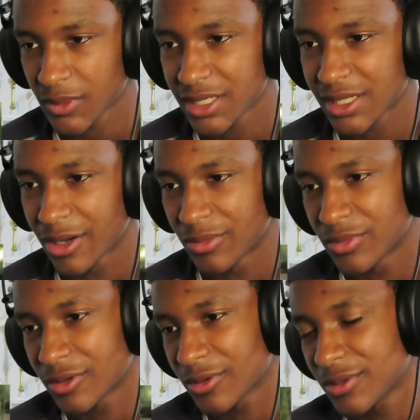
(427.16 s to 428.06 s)
That's out,
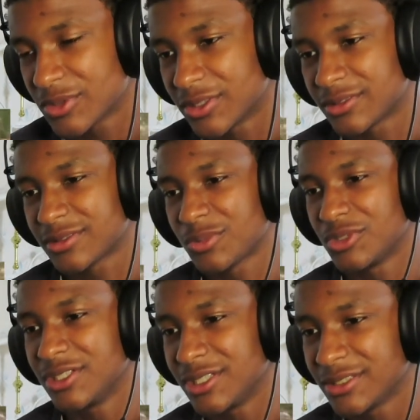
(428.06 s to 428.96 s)
bro. Come on. Come
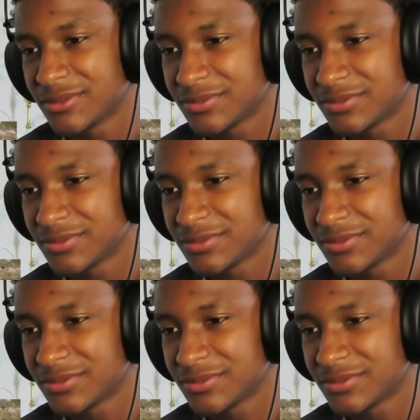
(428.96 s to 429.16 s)
on, D.